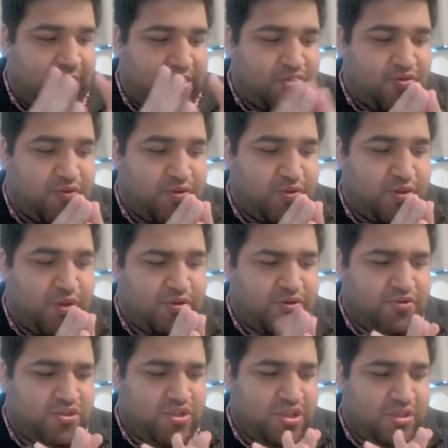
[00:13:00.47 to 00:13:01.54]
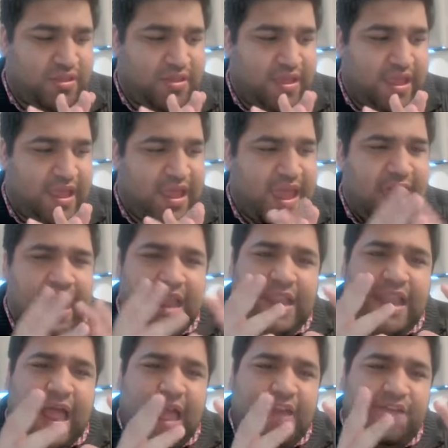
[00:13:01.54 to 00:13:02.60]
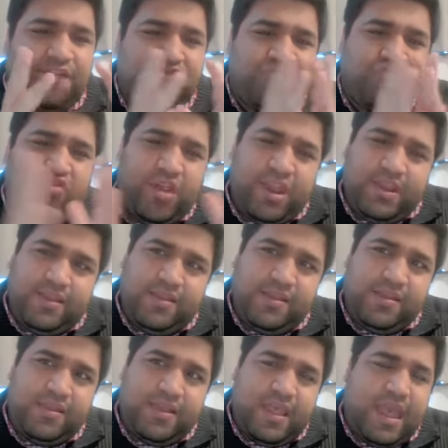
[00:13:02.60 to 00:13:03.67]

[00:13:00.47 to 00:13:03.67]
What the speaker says: which goes on to say, "Life shrinks